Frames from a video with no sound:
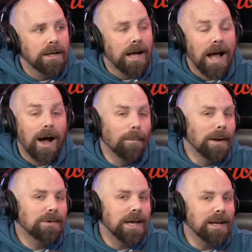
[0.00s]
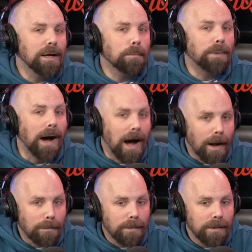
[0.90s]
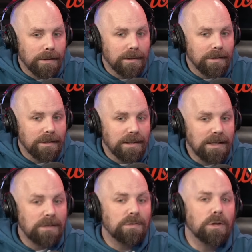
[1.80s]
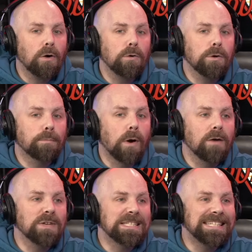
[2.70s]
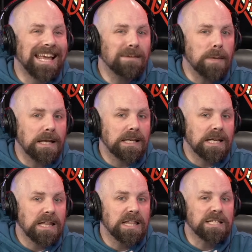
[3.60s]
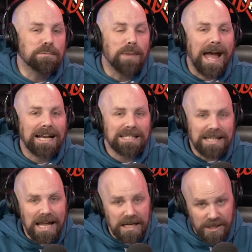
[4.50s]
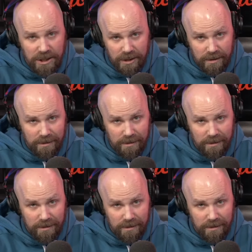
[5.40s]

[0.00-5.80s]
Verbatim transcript: How about getting a pop even though you're part of a segment that's backstage?